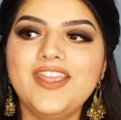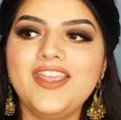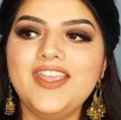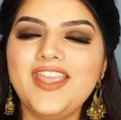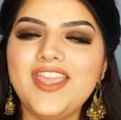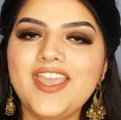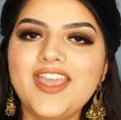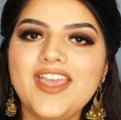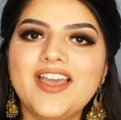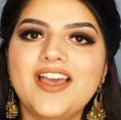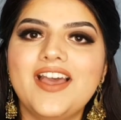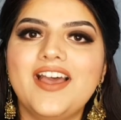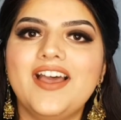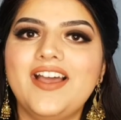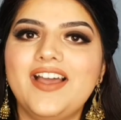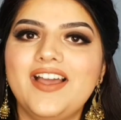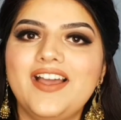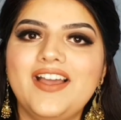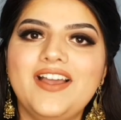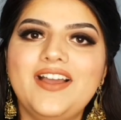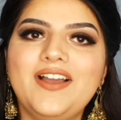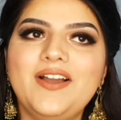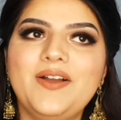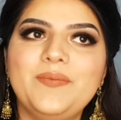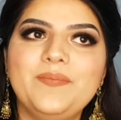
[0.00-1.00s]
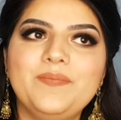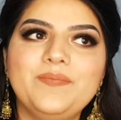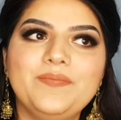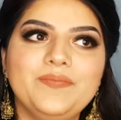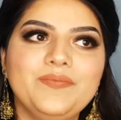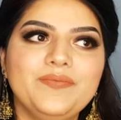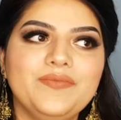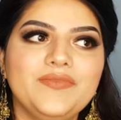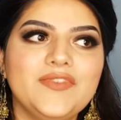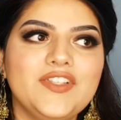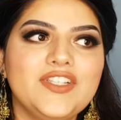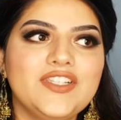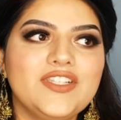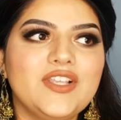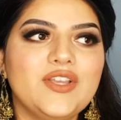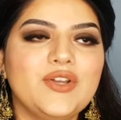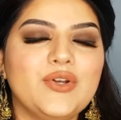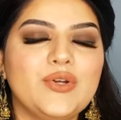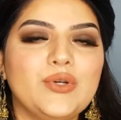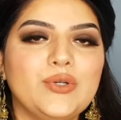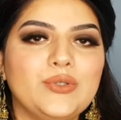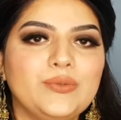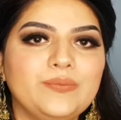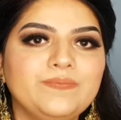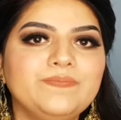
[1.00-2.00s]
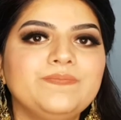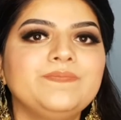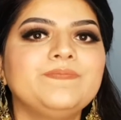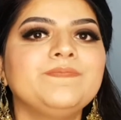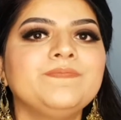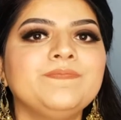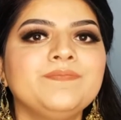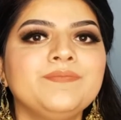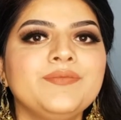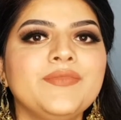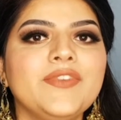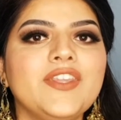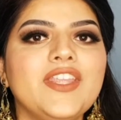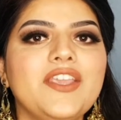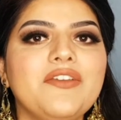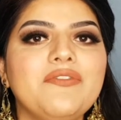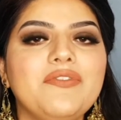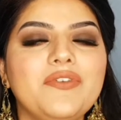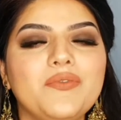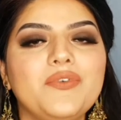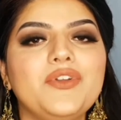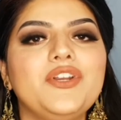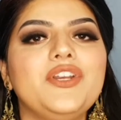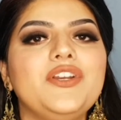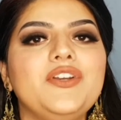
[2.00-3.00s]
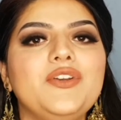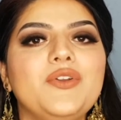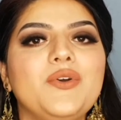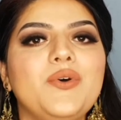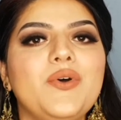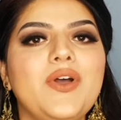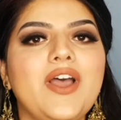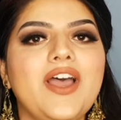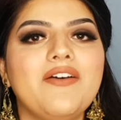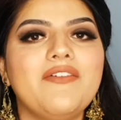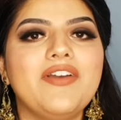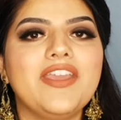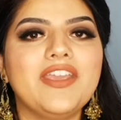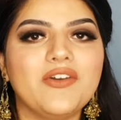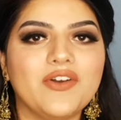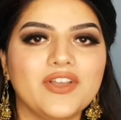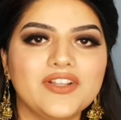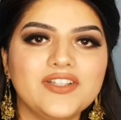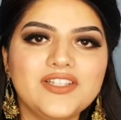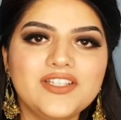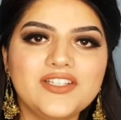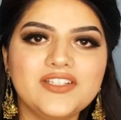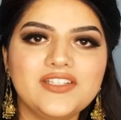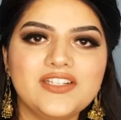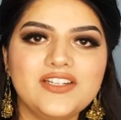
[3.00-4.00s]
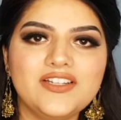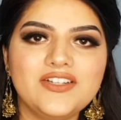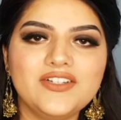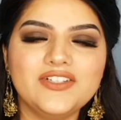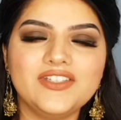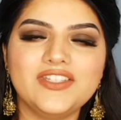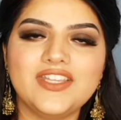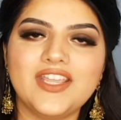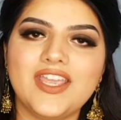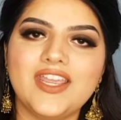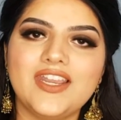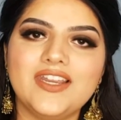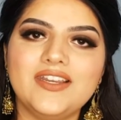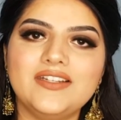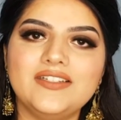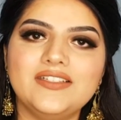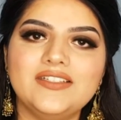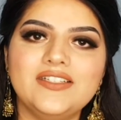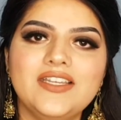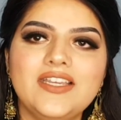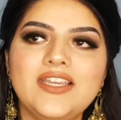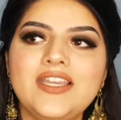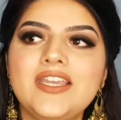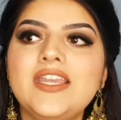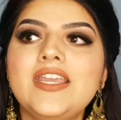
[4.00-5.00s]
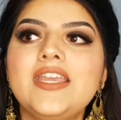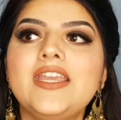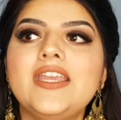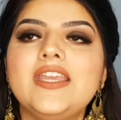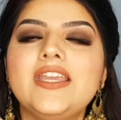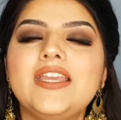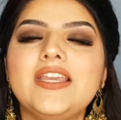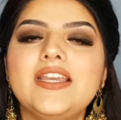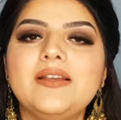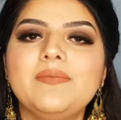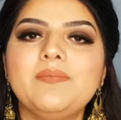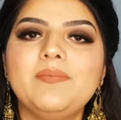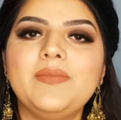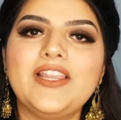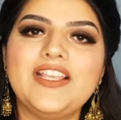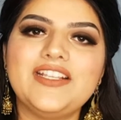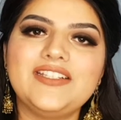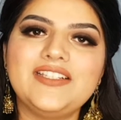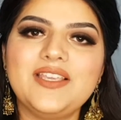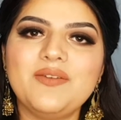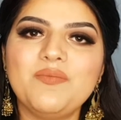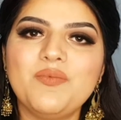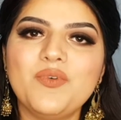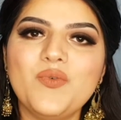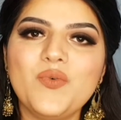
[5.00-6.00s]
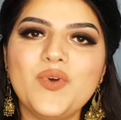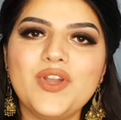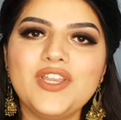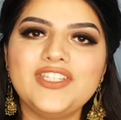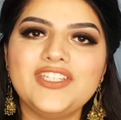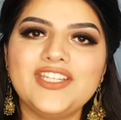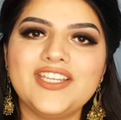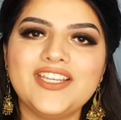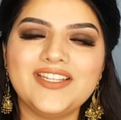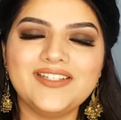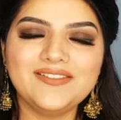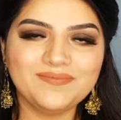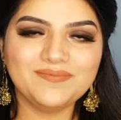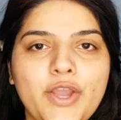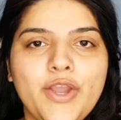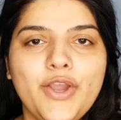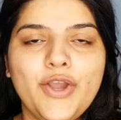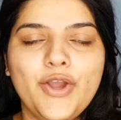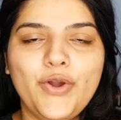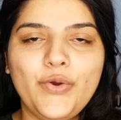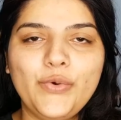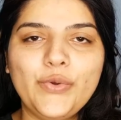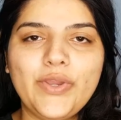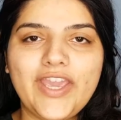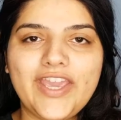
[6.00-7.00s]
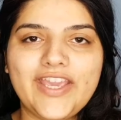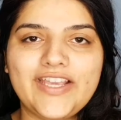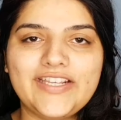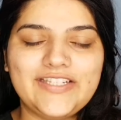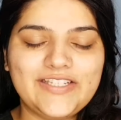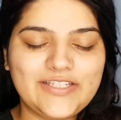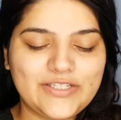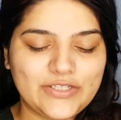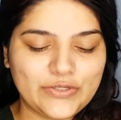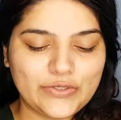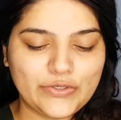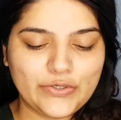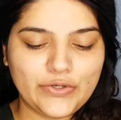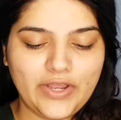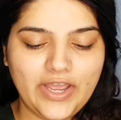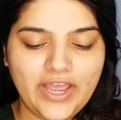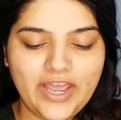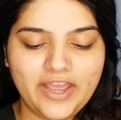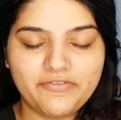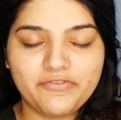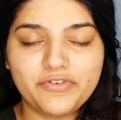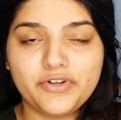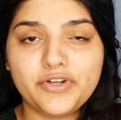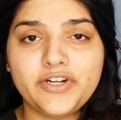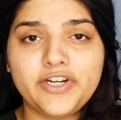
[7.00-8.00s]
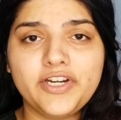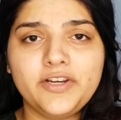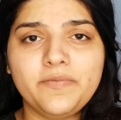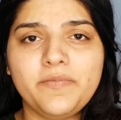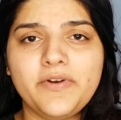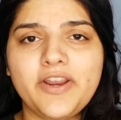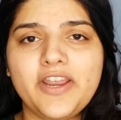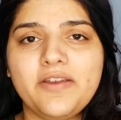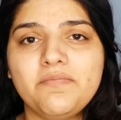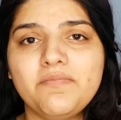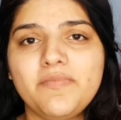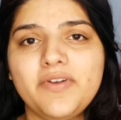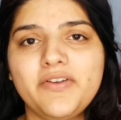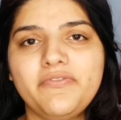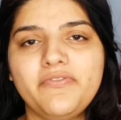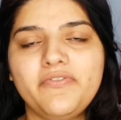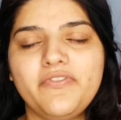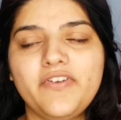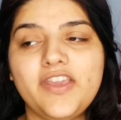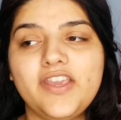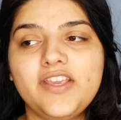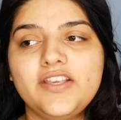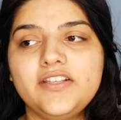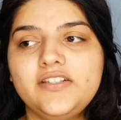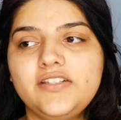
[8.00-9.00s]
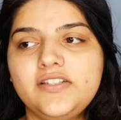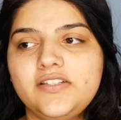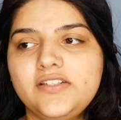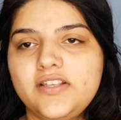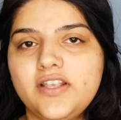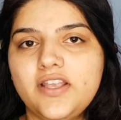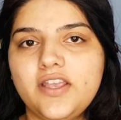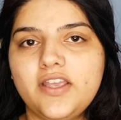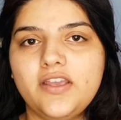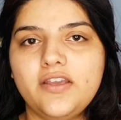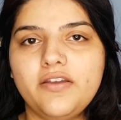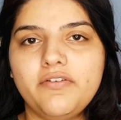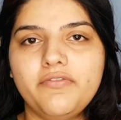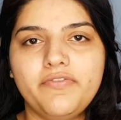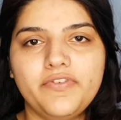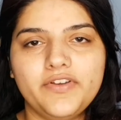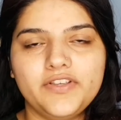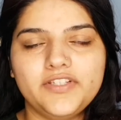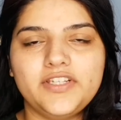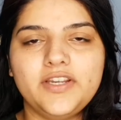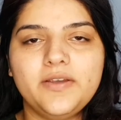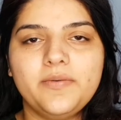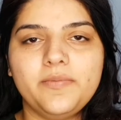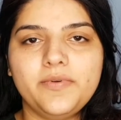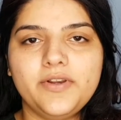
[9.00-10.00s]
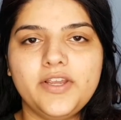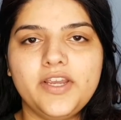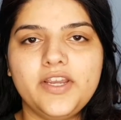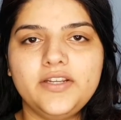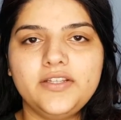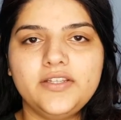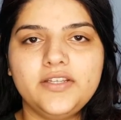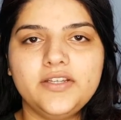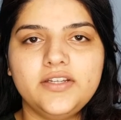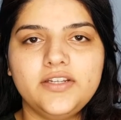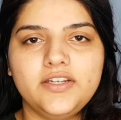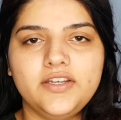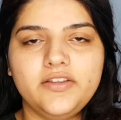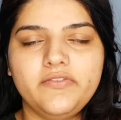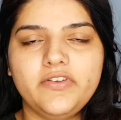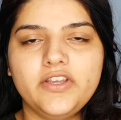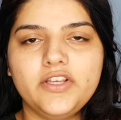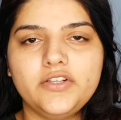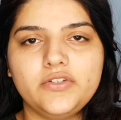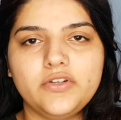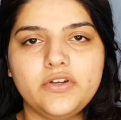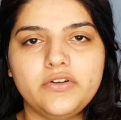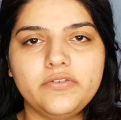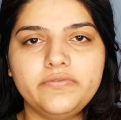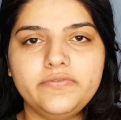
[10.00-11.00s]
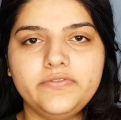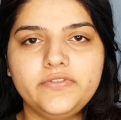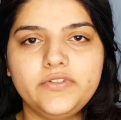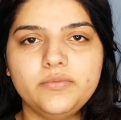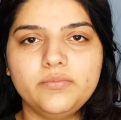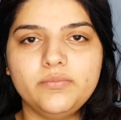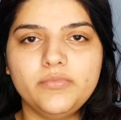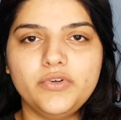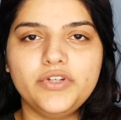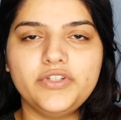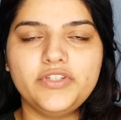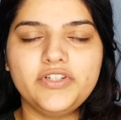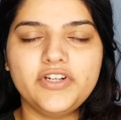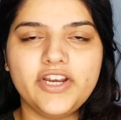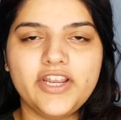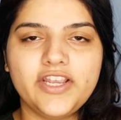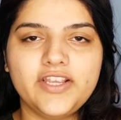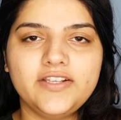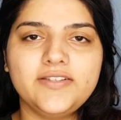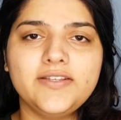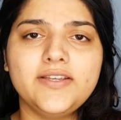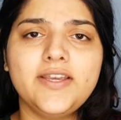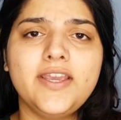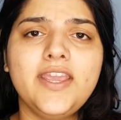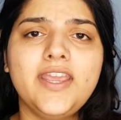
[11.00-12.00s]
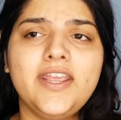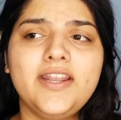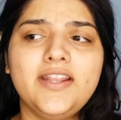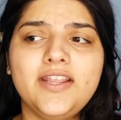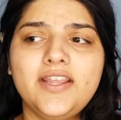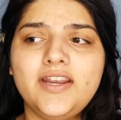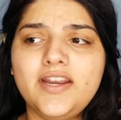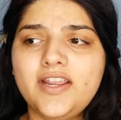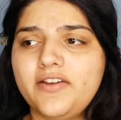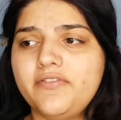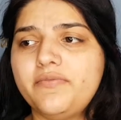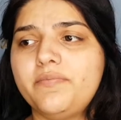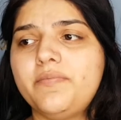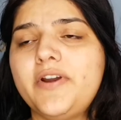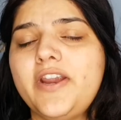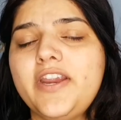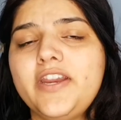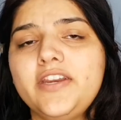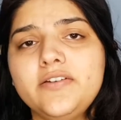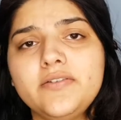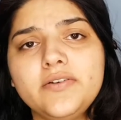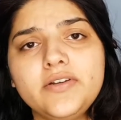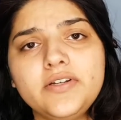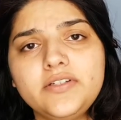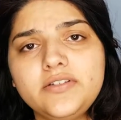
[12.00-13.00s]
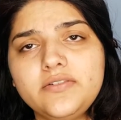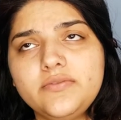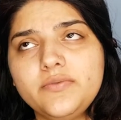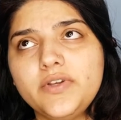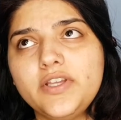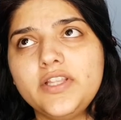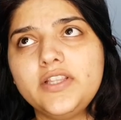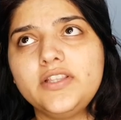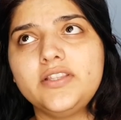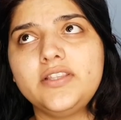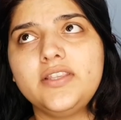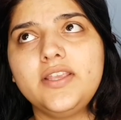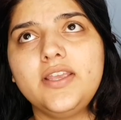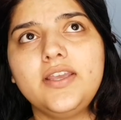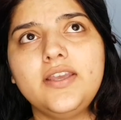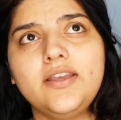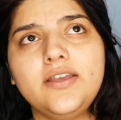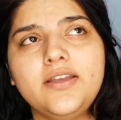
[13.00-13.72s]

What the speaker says: yeah, so if you want to know how I got this look, then please keep on watching. Okay, so I've already primed my face. First I applied the Nivea Soft Moisturizer, and then I primed it with